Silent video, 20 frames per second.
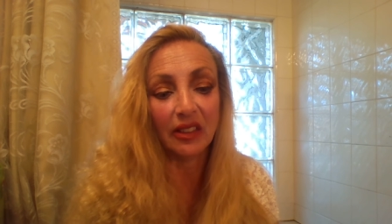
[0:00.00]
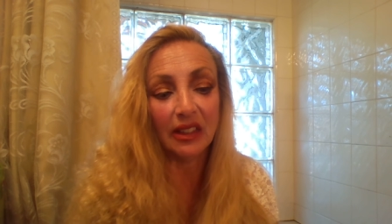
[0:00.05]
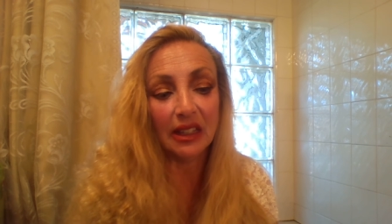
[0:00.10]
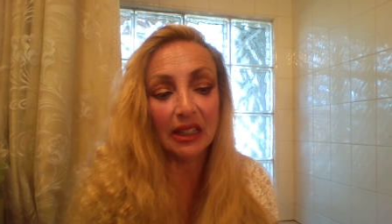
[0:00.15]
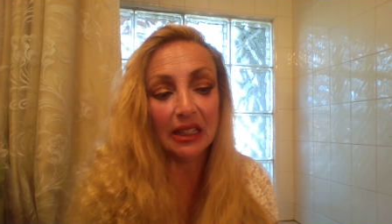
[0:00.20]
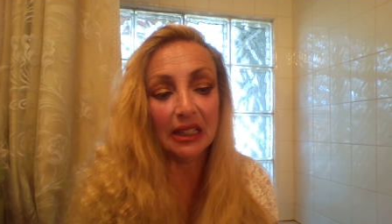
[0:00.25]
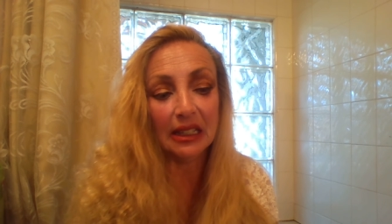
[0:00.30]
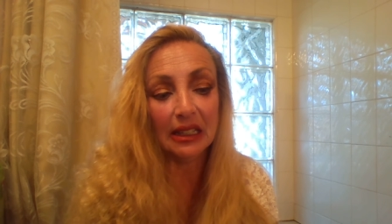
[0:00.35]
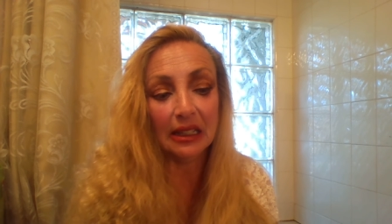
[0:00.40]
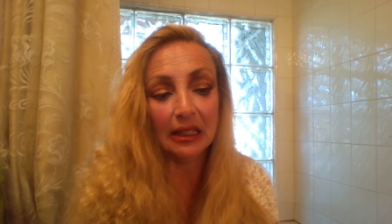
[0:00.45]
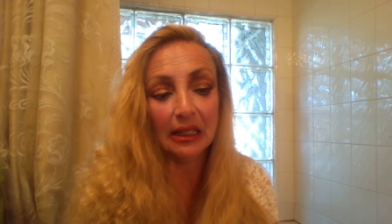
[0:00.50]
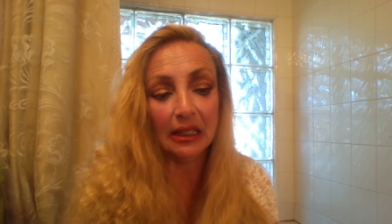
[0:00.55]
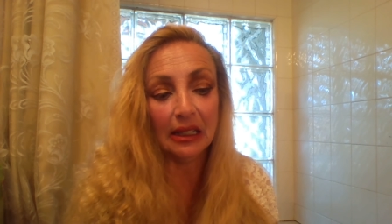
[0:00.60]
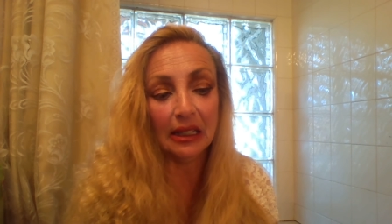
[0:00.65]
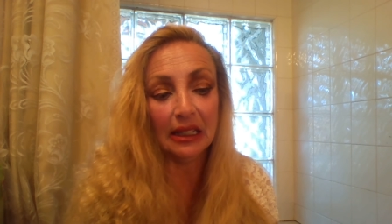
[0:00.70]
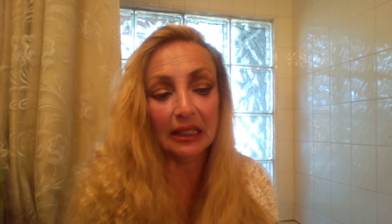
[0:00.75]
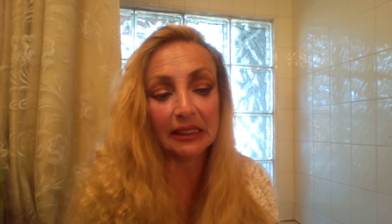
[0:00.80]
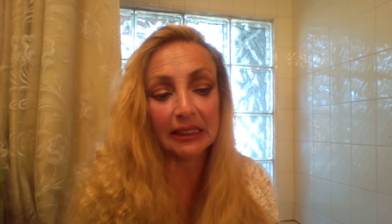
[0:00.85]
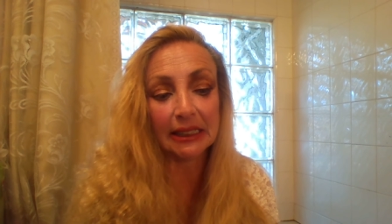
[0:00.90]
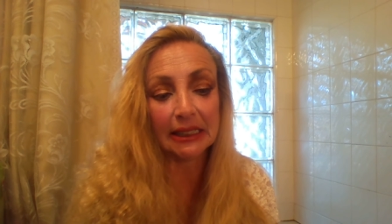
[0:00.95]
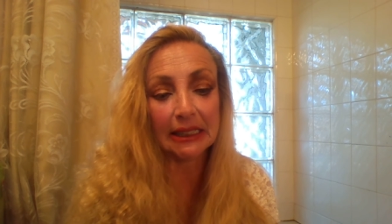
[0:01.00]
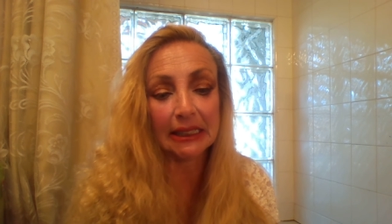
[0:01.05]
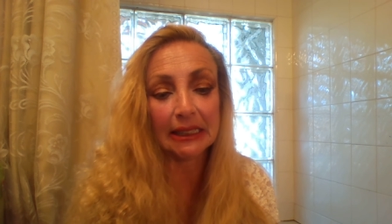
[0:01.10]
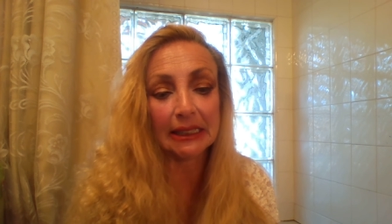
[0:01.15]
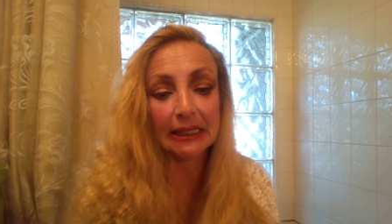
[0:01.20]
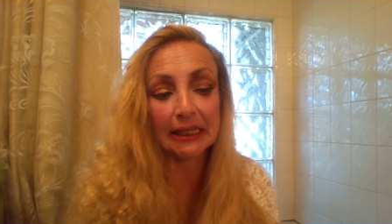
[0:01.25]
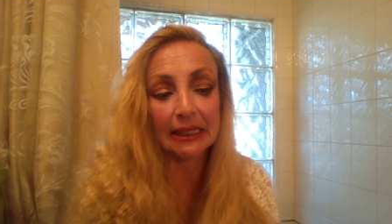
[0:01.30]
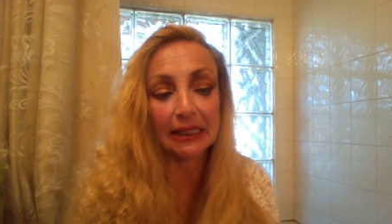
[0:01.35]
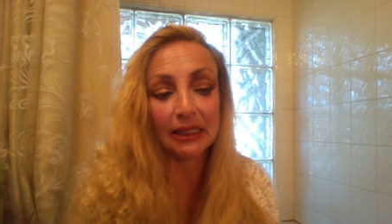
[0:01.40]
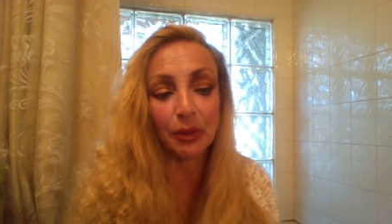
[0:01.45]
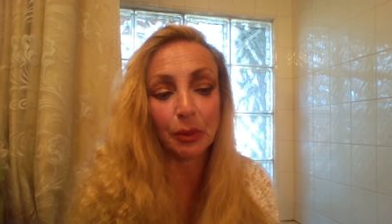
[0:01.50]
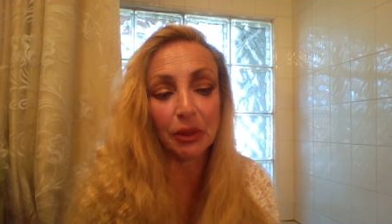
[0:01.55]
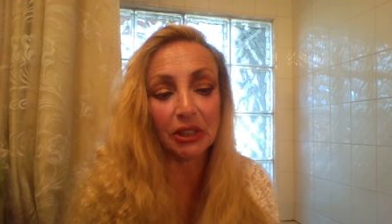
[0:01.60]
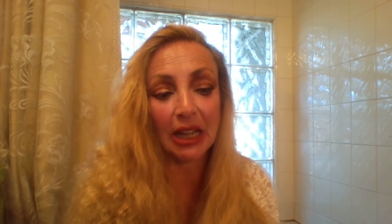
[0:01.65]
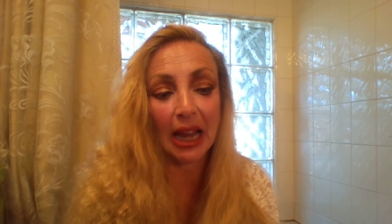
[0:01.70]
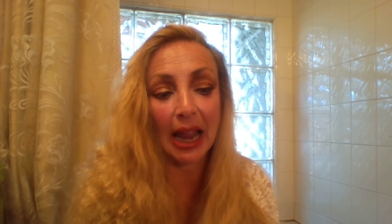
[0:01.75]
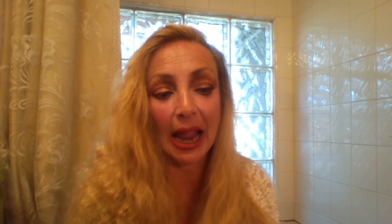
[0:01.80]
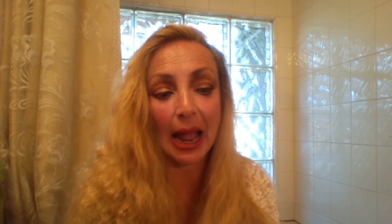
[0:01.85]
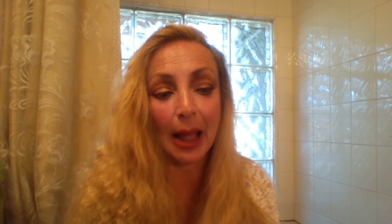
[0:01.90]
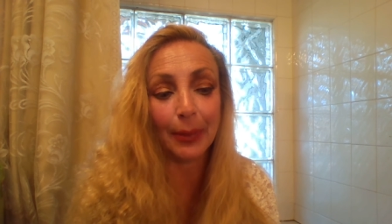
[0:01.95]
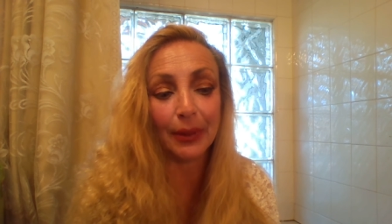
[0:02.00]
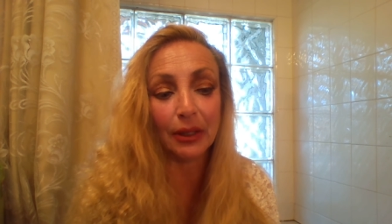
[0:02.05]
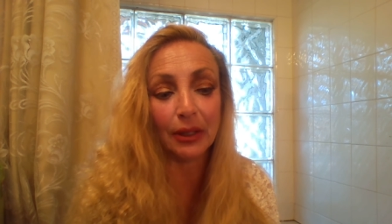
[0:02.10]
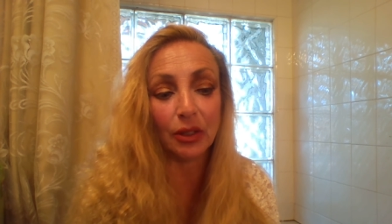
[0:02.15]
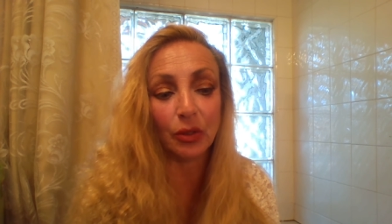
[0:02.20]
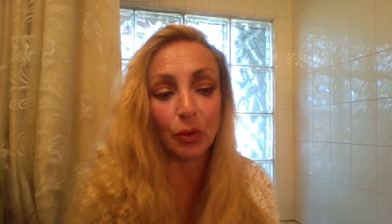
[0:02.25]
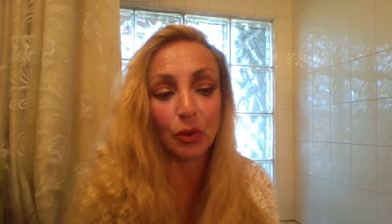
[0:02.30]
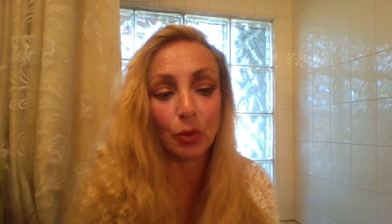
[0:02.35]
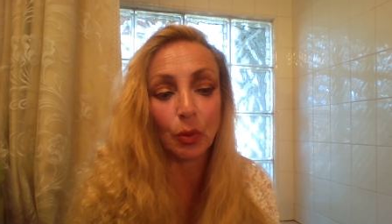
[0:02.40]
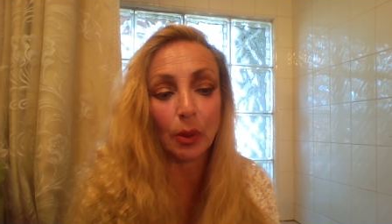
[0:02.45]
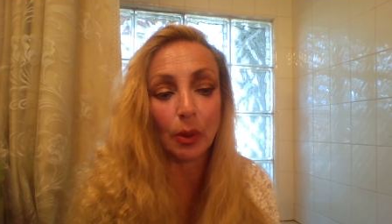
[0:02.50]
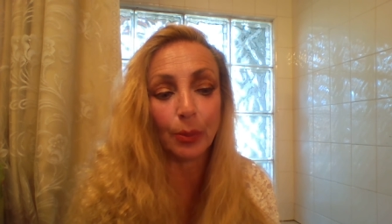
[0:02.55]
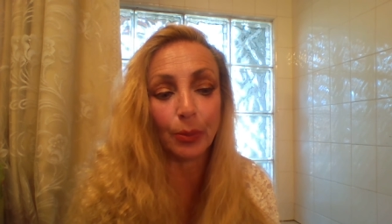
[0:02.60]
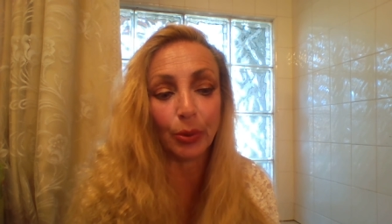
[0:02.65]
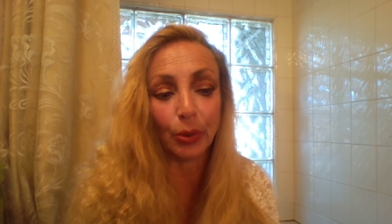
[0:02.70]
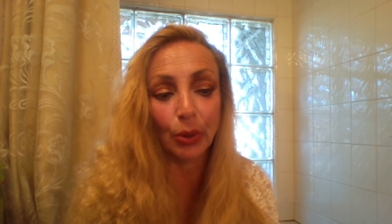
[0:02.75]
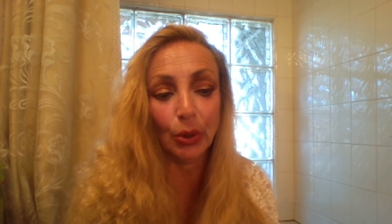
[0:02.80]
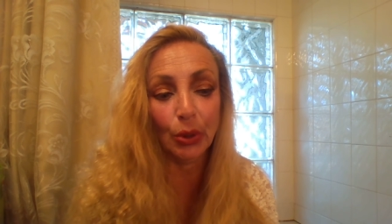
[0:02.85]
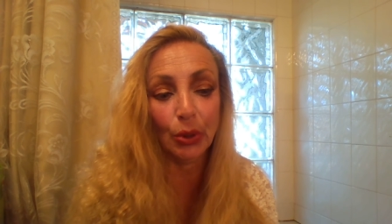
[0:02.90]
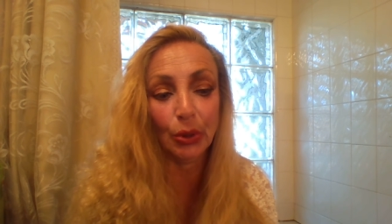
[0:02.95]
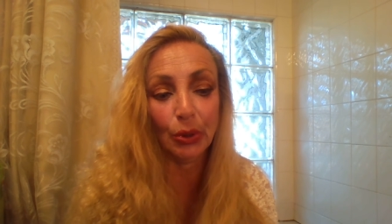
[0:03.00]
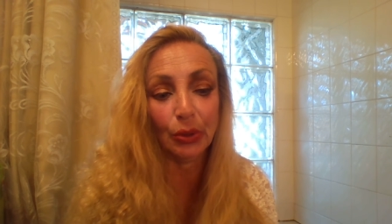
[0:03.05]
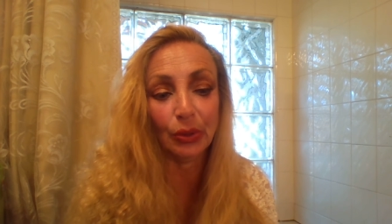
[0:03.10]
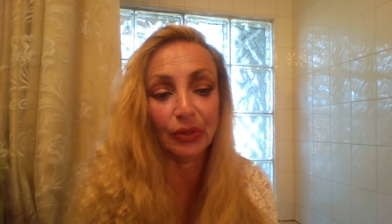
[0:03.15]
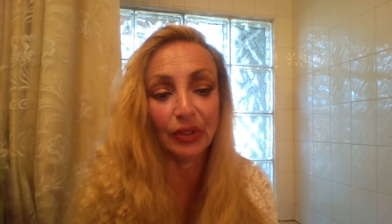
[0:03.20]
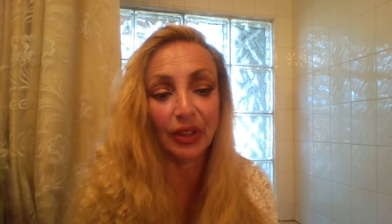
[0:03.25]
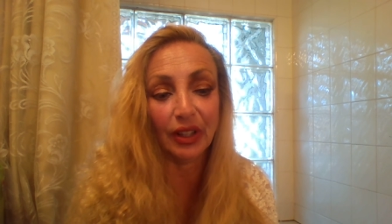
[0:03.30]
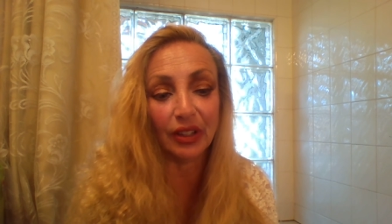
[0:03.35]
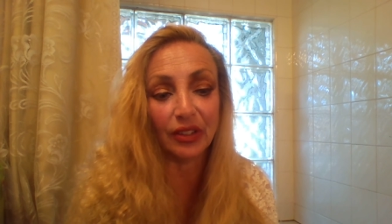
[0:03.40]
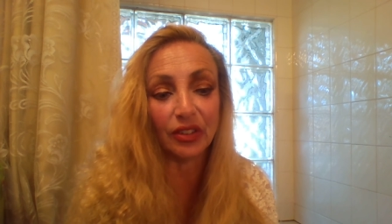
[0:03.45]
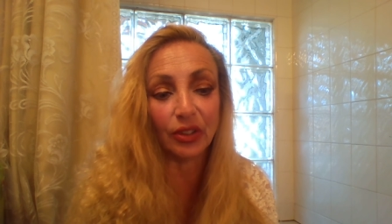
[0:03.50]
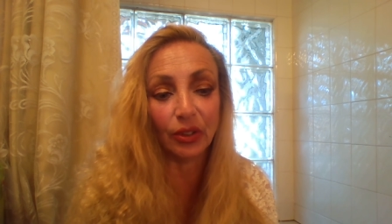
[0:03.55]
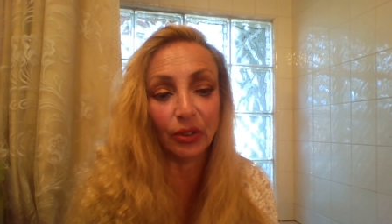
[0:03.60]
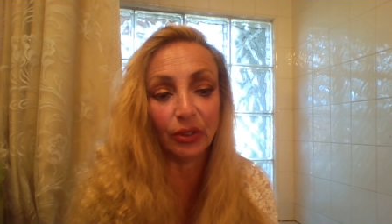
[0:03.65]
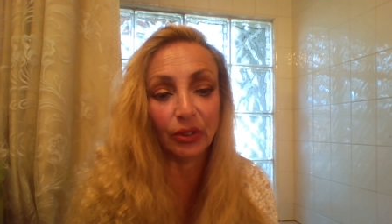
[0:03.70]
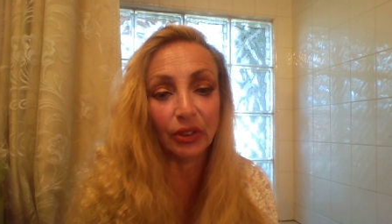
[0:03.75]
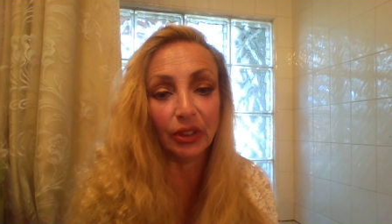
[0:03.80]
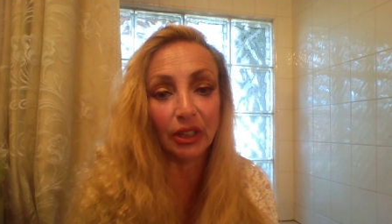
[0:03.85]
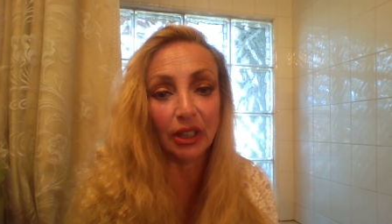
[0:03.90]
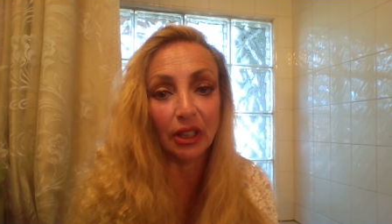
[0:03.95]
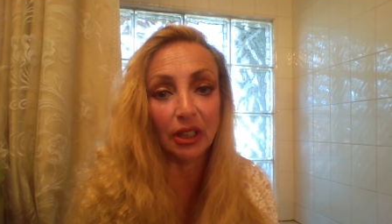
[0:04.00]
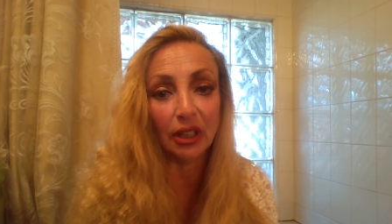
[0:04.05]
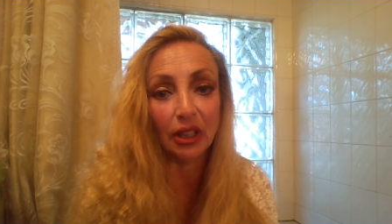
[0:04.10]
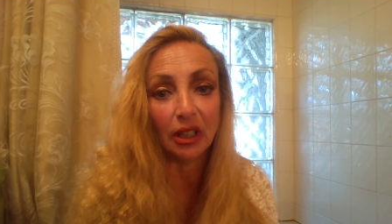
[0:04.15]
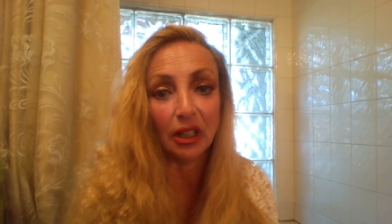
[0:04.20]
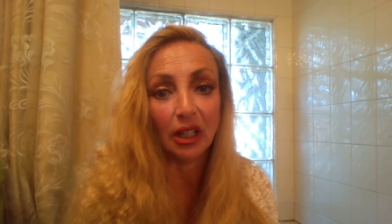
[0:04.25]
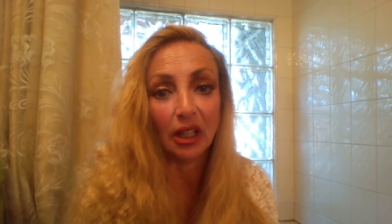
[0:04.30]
the instances which happened, which would prove that certainly